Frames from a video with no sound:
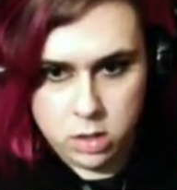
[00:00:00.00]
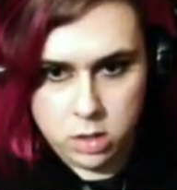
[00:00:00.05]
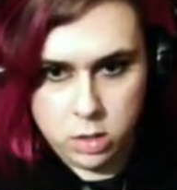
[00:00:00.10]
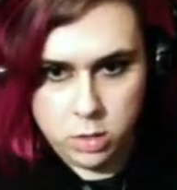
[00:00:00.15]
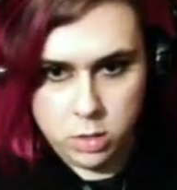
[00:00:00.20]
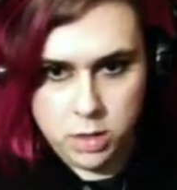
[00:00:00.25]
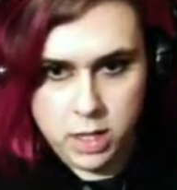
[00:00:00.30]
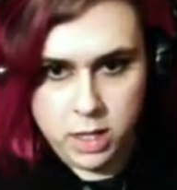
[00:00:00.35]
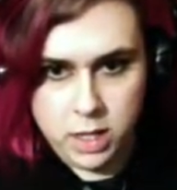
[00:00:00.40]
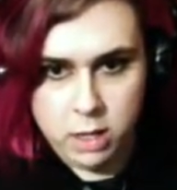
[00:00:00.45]

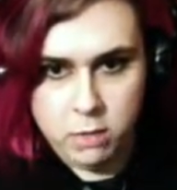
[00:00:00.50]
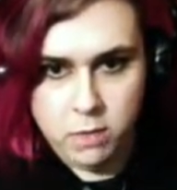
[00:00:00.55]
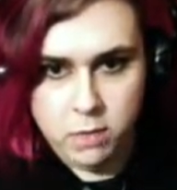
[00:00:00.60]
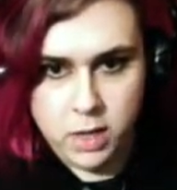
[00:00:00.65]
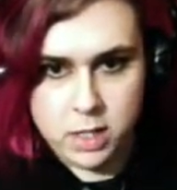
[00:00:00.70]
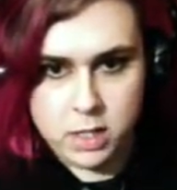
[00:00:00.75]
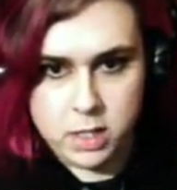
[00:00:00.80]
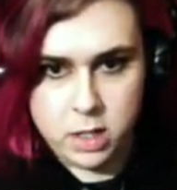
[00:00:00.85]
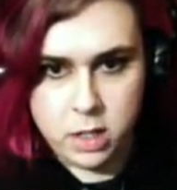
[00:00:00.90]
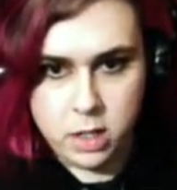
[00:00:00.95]
Thank you,
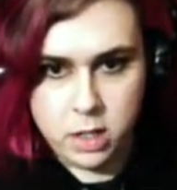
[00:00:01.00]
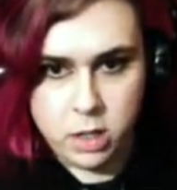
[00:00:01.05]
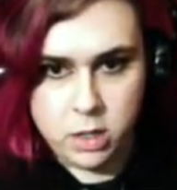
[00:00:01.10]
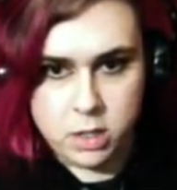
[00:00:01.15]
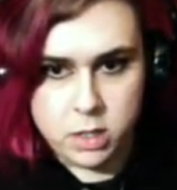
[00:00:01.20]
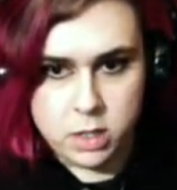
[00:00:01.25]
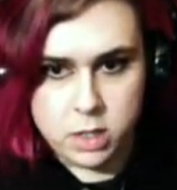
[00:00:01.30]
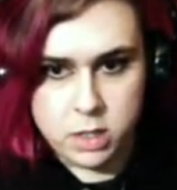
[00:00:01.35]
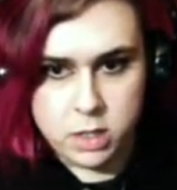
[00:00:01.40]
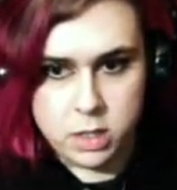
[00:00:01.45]

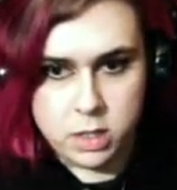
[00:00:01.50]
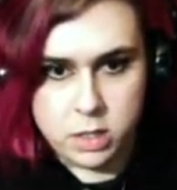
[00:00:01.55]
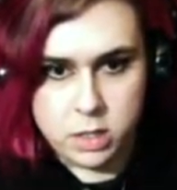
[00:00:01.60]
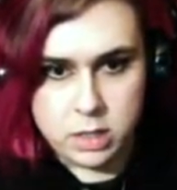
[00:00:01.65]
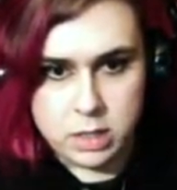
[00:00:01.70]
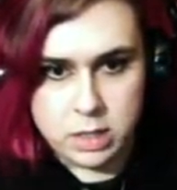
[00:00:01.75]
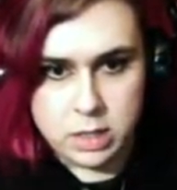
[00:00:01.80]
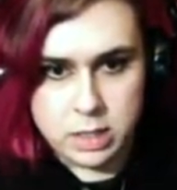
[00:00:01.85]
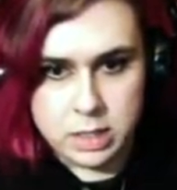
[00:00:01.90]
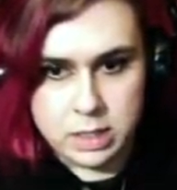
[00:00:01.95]
facehuggers.
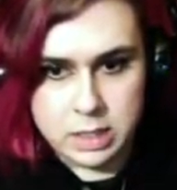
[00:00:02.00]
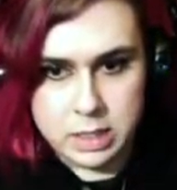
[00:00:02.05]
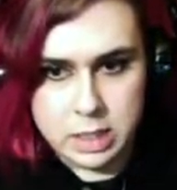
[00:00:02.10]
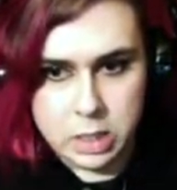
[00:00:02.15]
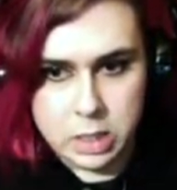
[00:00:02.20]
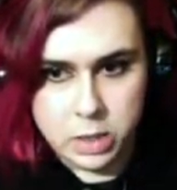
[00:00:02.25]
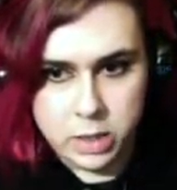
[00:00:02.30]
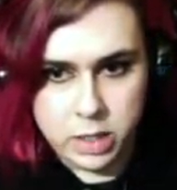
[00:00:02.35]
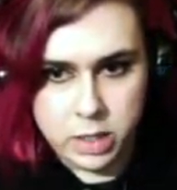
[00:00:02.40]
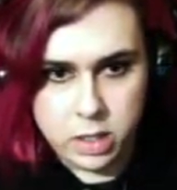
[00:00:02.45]

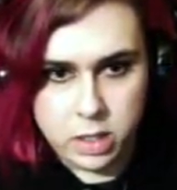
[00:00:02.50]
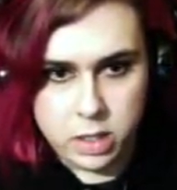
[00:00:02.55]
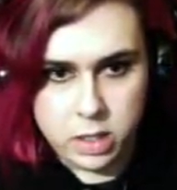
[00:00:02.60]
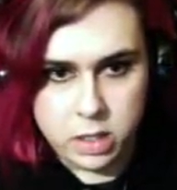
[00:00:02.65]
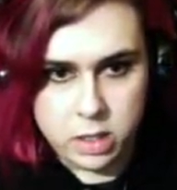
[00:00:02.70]
Oh dear.